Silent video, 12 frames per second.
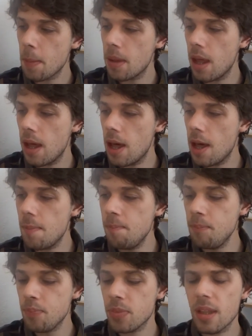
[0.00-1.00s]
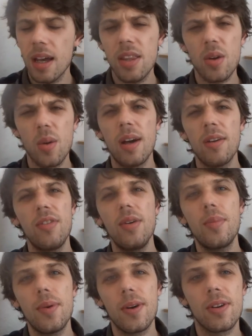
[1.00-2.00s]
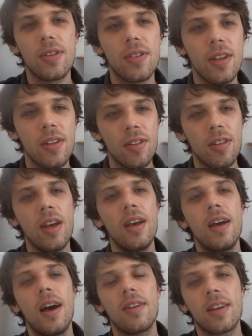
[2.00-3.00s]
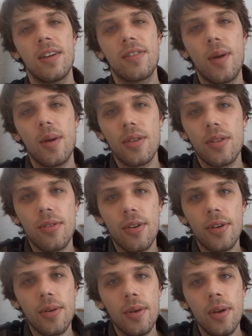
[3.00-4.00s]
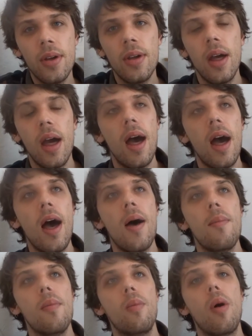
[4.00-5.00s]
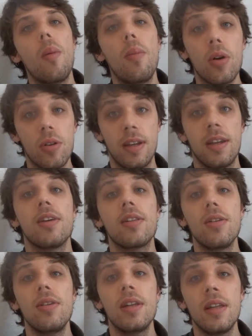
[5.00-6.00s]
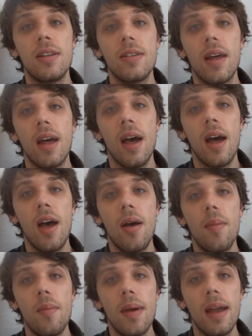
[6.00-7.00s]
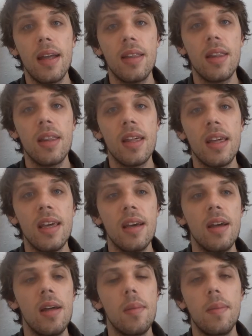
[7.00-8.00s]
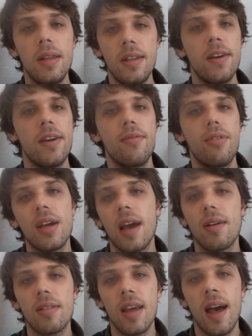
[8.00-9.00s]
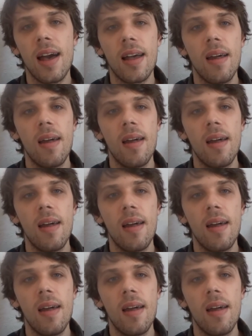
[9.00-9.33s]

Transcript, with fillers: Um, there are quite a few books that I was kind of going through um, what books I'd included um, in the mid-year freakout tag,